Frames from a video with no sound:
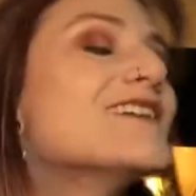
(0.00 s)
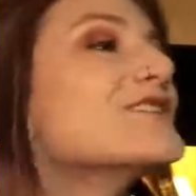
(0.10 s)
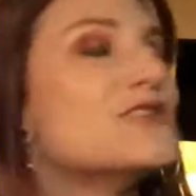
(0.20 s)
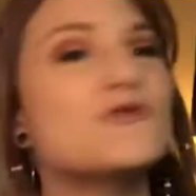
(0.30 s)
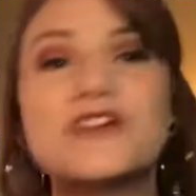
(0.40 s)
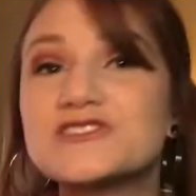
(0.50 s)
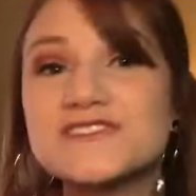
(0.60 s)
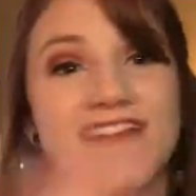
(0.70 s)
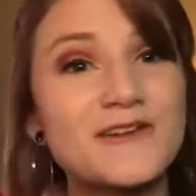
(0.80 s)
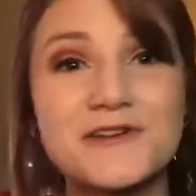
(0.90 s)
You can
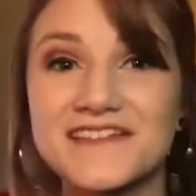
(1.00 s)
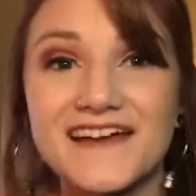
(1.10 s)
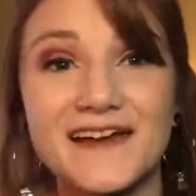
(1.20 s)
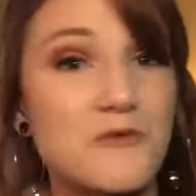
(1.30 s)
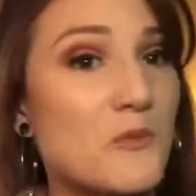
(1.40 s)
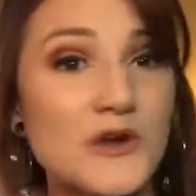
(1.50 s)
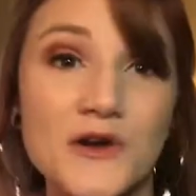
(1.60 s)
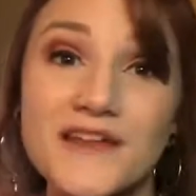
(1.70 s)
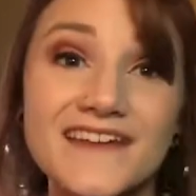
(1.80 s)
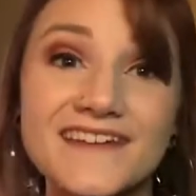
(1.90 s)
just get rid of that. We
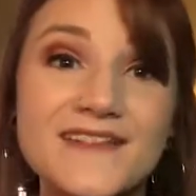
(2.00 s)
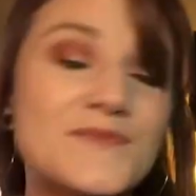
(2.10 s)
don't need it.